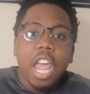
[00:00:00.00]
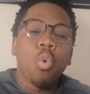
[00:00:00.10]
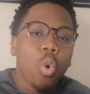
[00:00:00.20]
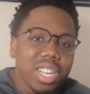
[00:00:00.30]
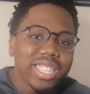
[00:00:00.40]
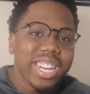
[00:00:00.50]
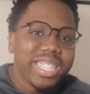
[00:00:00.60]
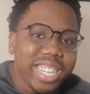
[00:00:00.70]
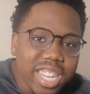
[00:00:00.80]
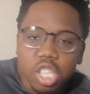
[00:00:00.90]
And was that
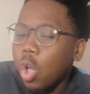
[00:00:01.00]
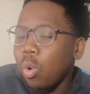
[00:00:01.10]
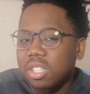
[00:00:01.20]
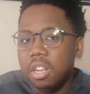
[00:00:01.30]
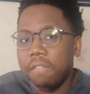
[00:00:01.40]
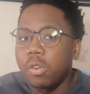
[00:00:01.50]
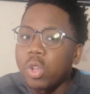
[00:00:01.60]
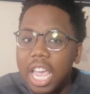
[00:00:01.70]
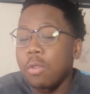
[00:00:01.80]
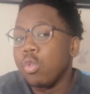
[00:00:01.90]
a genius or was it a
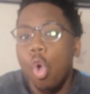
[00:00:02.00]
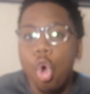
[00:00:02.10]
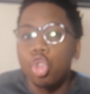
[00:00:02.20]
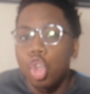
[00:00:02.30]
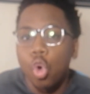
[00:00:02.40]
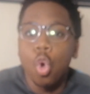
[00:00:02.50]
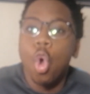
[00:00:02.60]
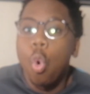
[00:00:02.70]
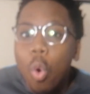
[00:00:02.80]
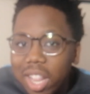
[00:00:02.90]
fluke? And we all know
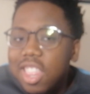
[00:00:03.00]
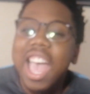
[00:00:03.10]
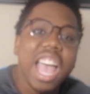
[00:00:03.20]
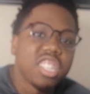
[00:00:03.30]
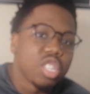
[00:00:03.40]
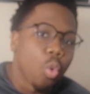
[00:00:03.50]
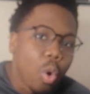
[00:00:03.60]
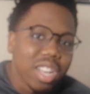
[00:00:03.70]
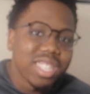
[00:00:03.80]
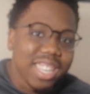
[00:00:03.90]
what the answer
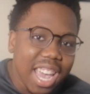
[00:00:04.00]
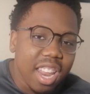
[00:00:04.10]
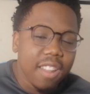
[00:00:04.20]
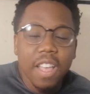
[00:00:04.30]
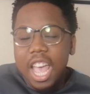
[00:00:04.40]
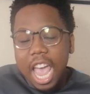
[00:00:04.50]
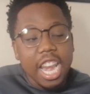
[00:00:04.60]
was again.